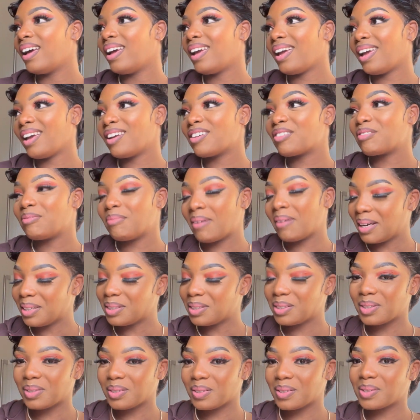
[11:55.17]
If my
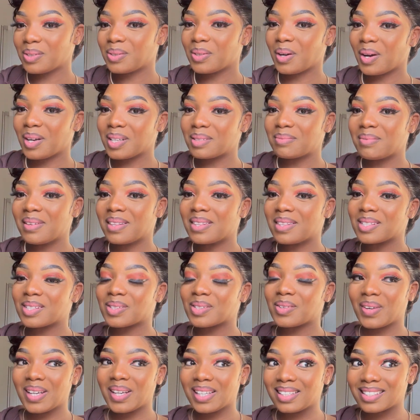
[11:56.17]
daughter was to ask me this
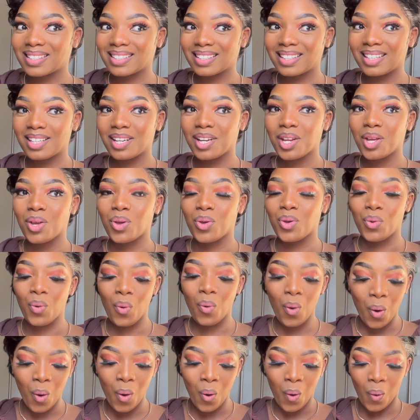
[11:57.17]
question,
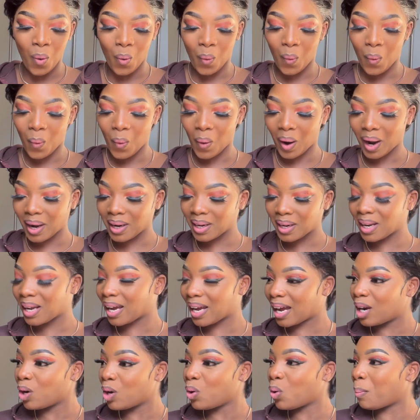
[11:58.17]
you gotta
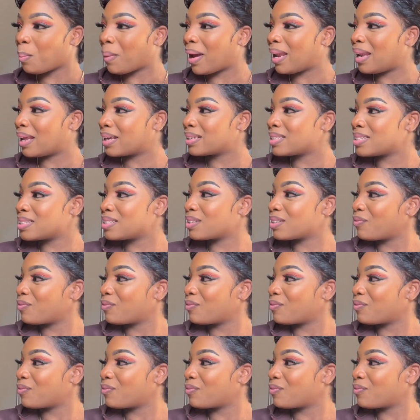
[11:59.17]
engalo my electric